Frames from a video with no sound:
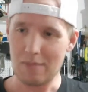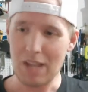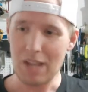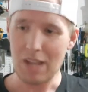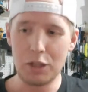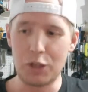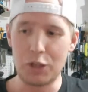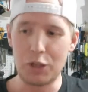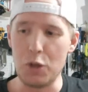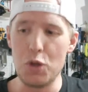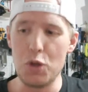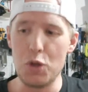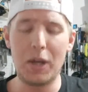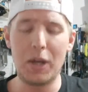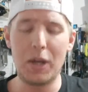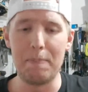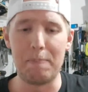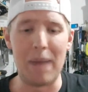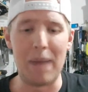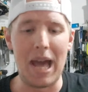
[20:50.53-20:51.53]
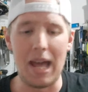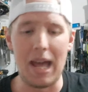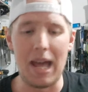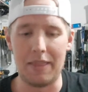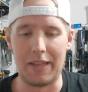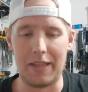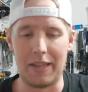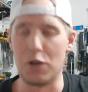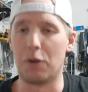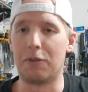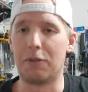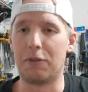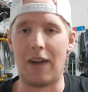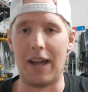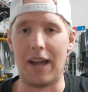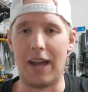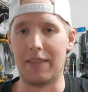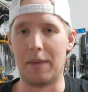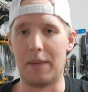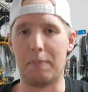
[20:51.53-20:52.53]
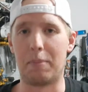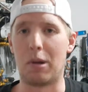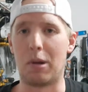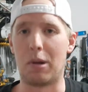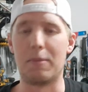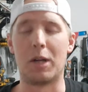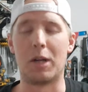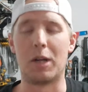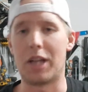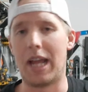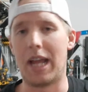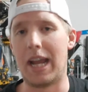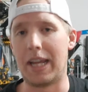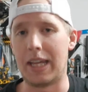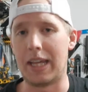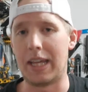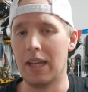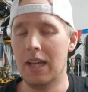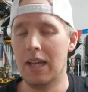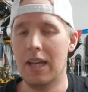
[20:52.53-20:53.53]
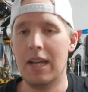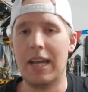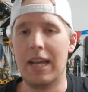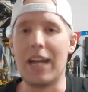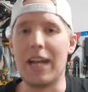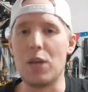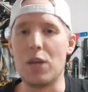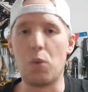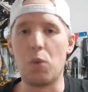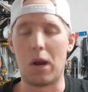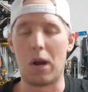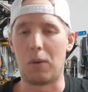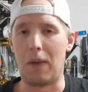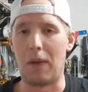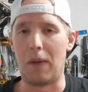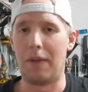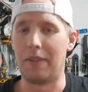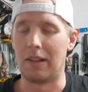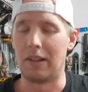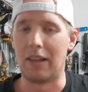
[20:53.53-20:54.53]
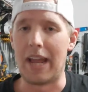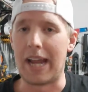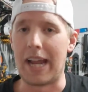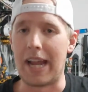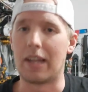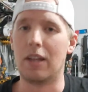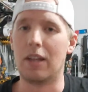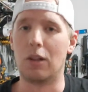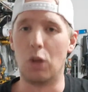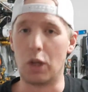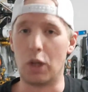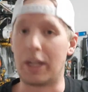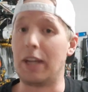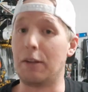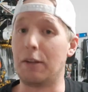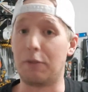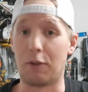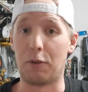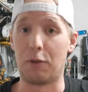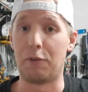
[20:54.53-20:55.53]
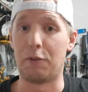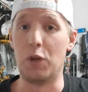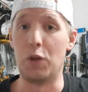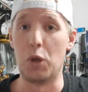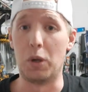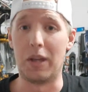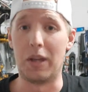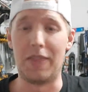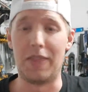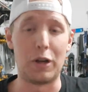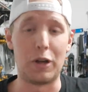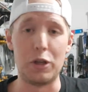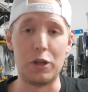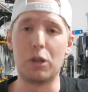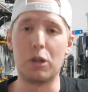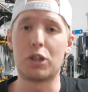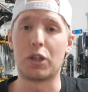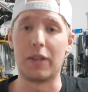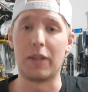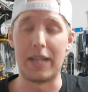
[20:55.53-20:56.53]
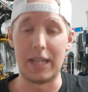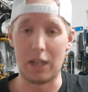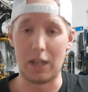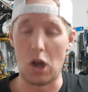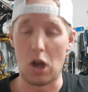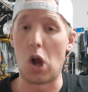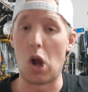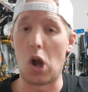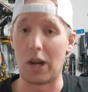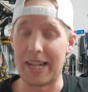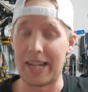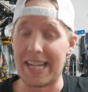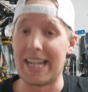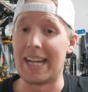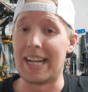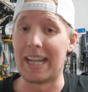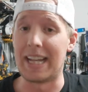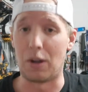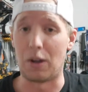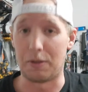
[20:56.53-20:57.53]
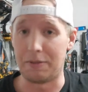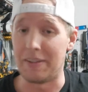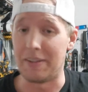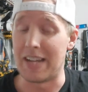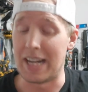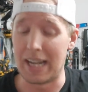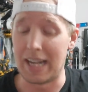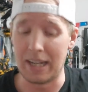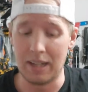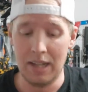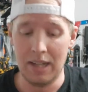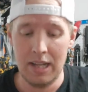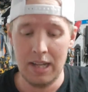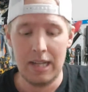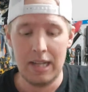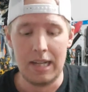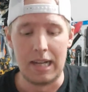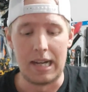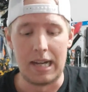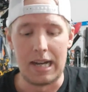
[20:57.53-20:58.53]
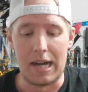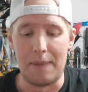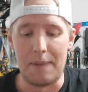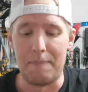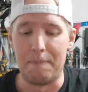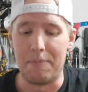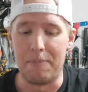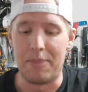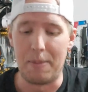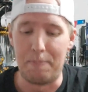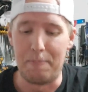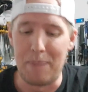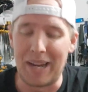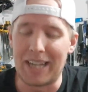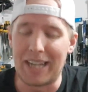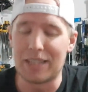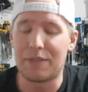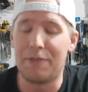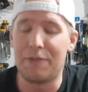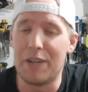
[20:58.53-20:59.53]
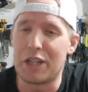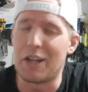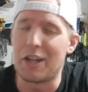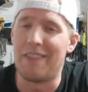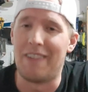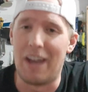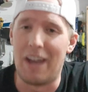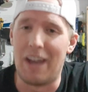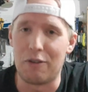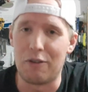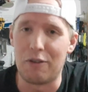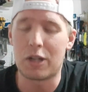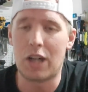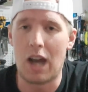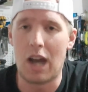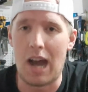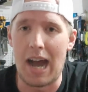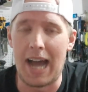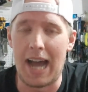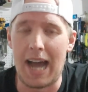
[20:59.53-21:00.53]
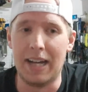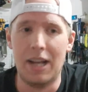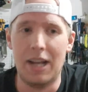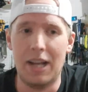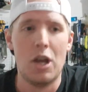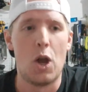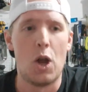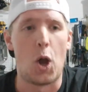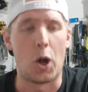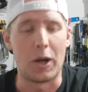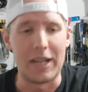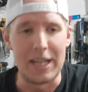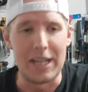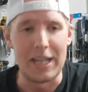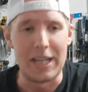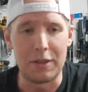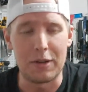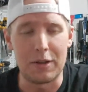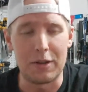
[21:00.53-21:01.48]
So you can bet that you'll find them pretty much anywhere around the lake looking for food, and they usually are eating or feeding. The biggest fish I've ever caught are either